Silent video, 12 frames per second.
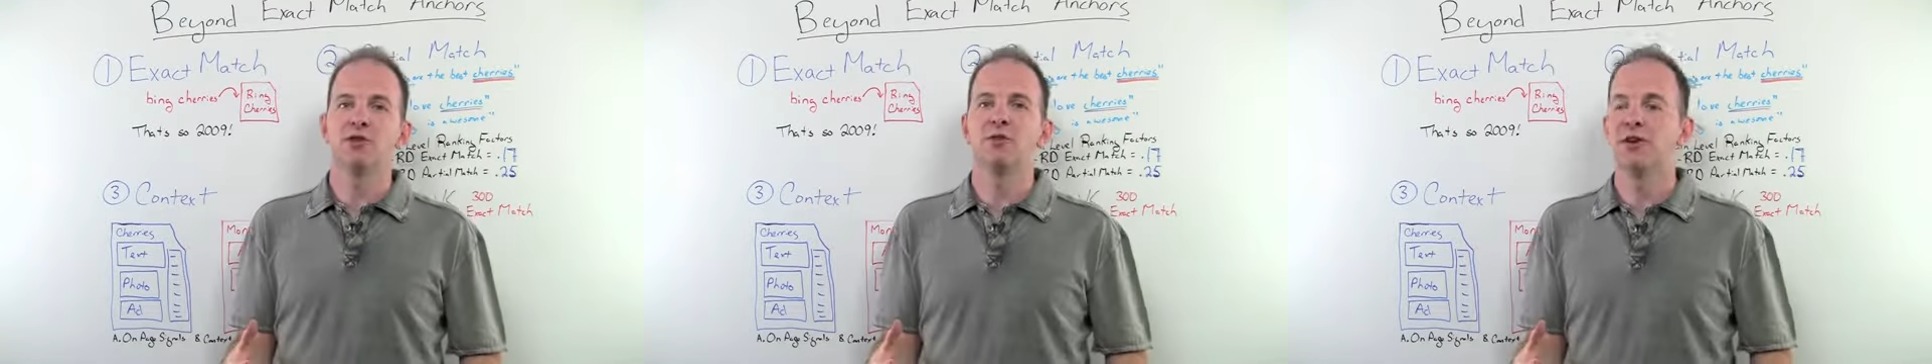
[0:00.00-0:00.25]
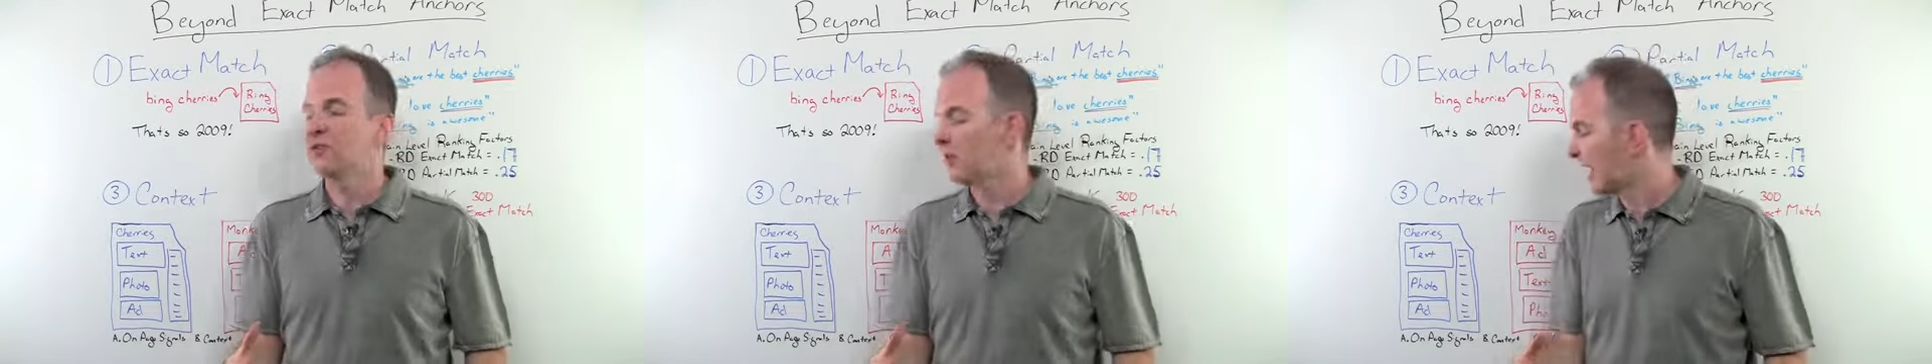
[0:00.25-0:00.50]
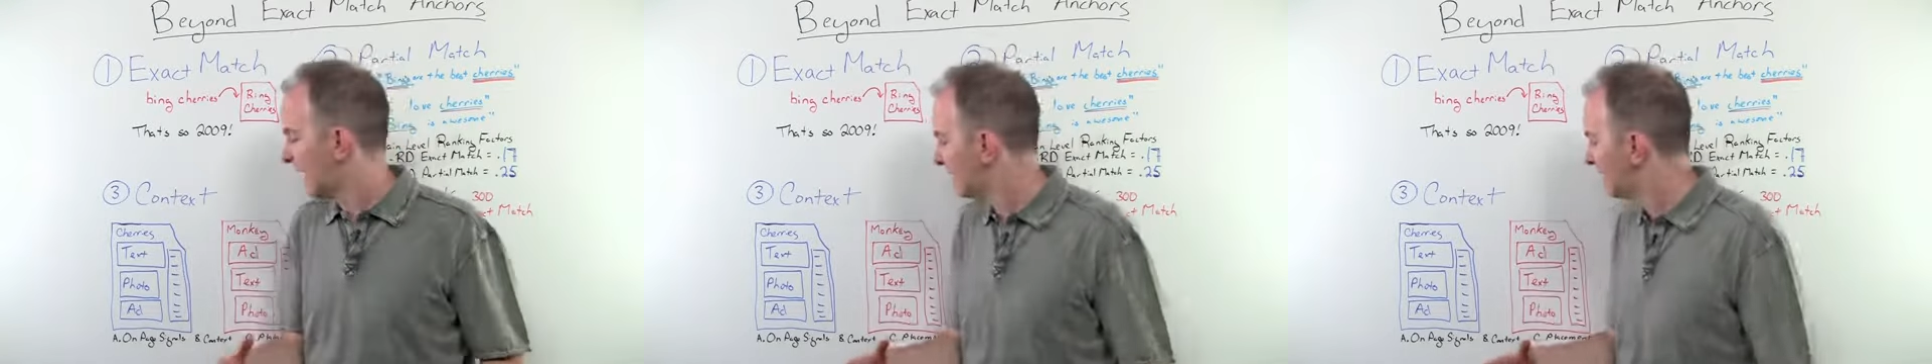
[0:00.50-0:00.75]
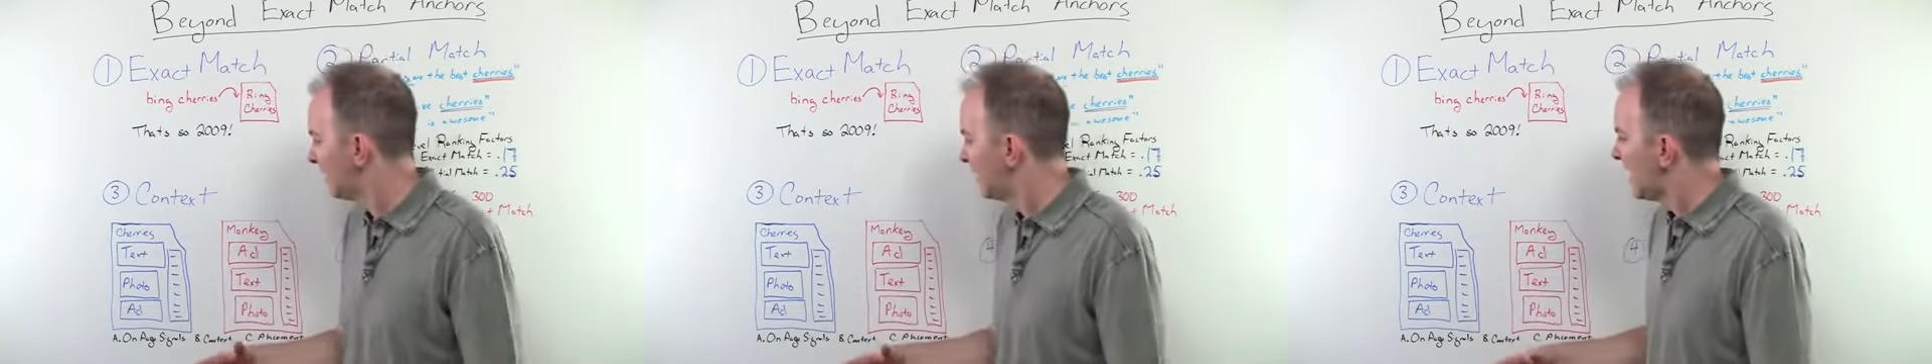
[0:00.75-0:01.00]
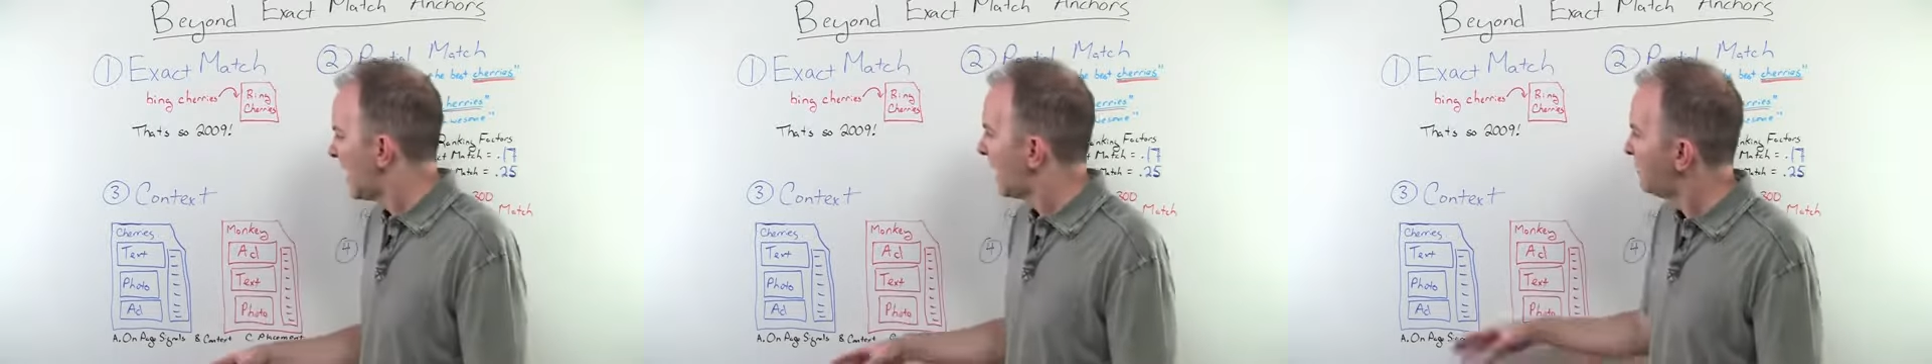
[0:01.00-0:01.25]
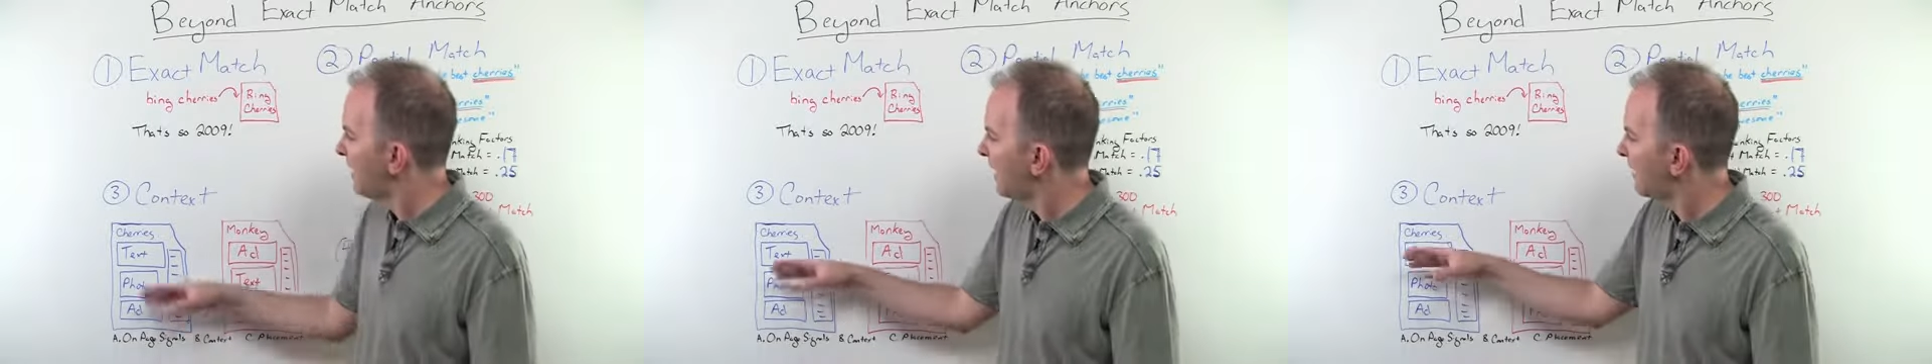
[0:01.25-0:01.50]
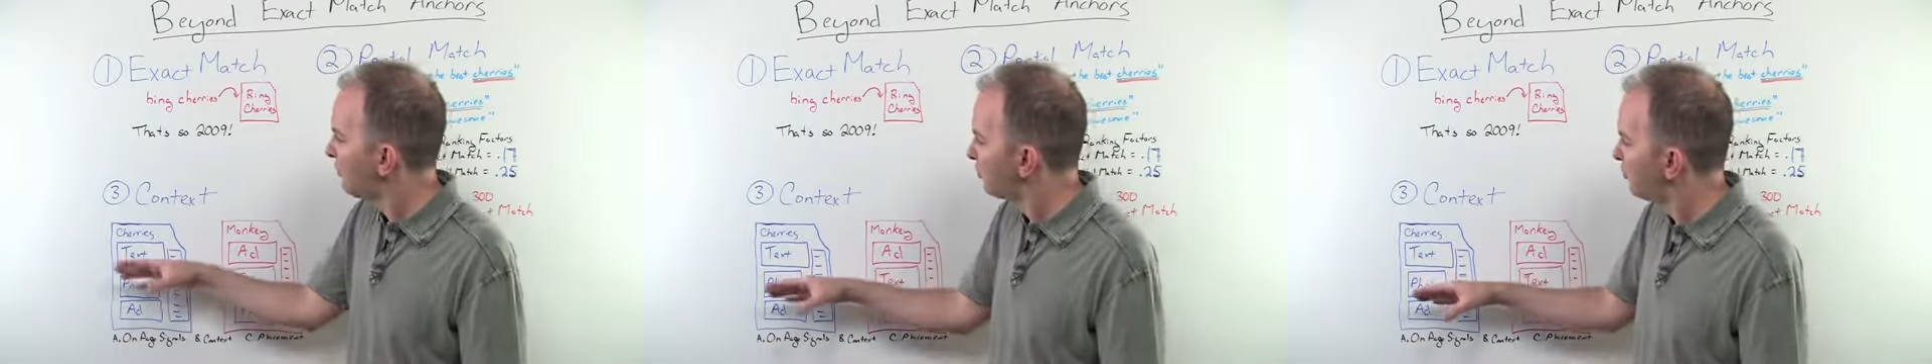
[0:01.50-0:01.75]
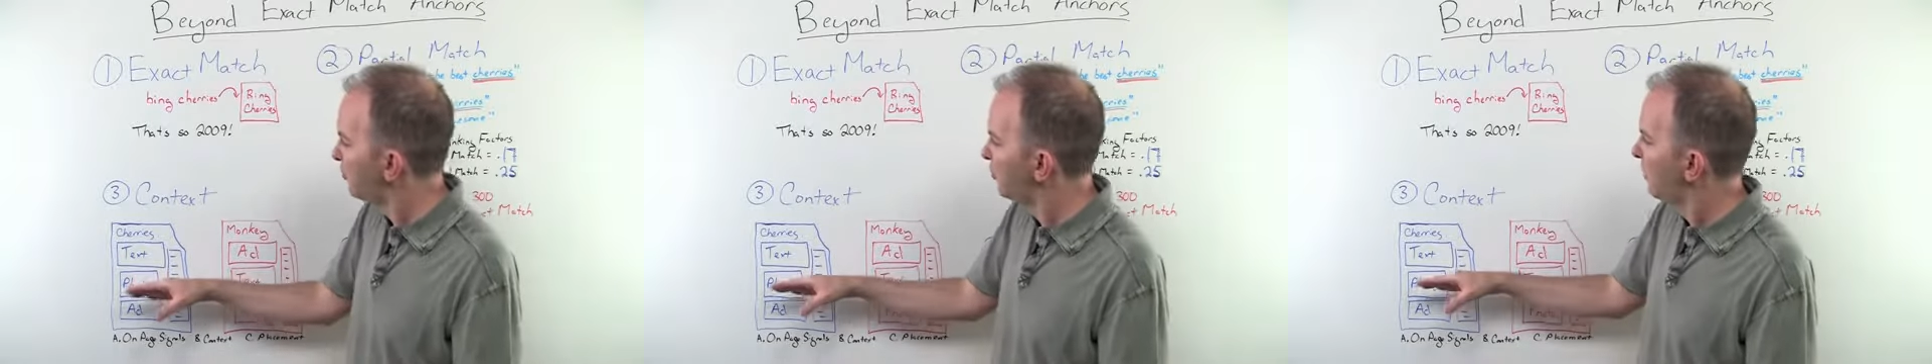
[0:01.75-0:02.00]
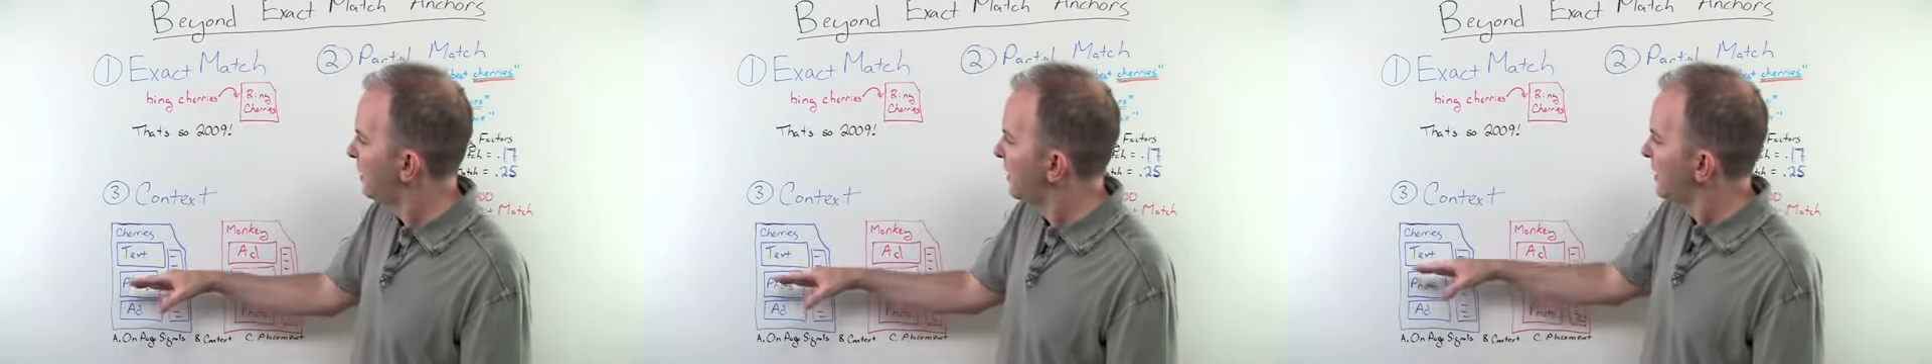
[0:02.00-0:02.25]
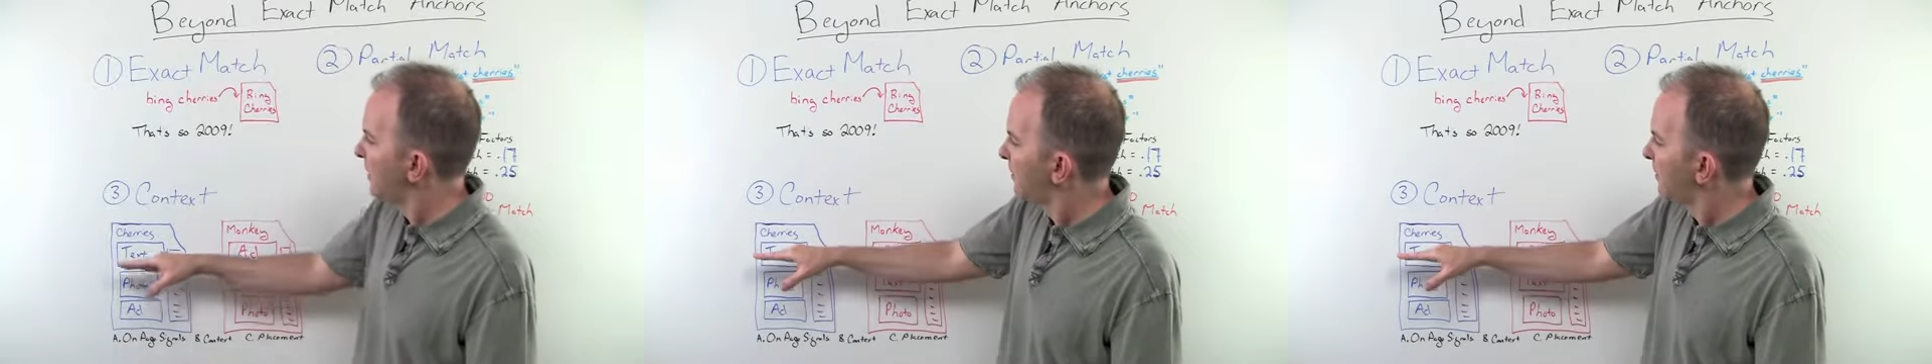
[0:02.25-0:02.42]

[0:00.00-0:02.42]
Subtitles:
sophisticated at being able to